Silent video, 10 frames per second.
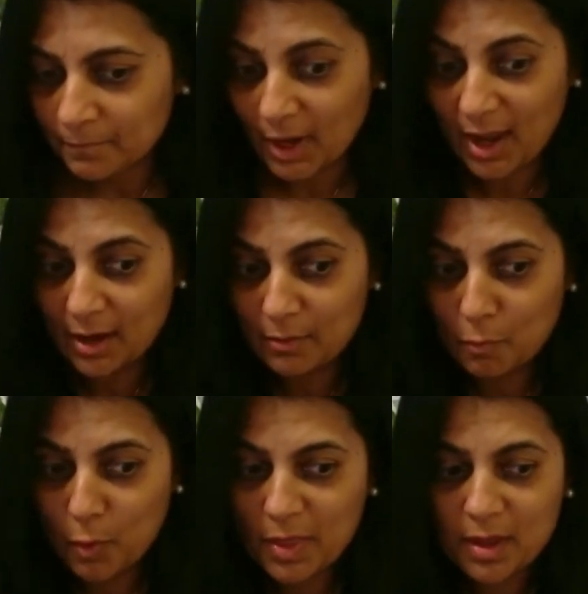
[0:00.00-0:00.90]

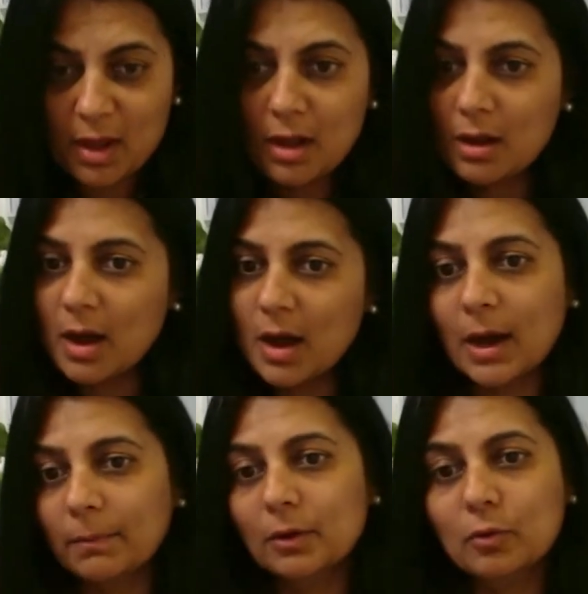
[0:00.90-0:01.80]
And within a
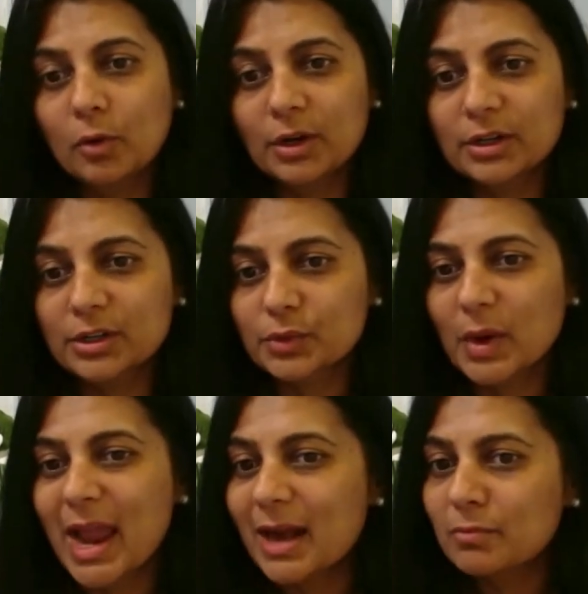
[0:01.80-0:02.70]
couple of quarters,
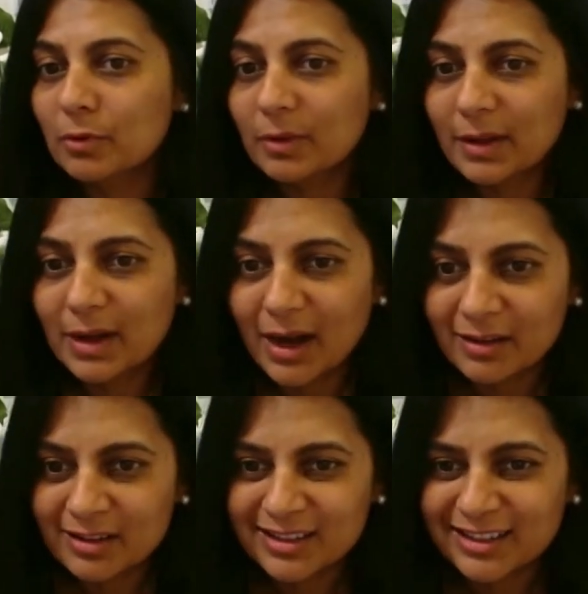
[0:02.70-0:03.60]
we had more than
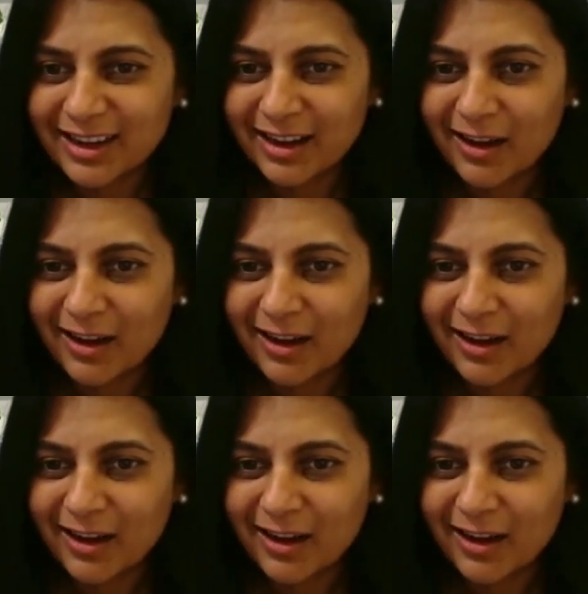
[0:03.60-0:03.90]
100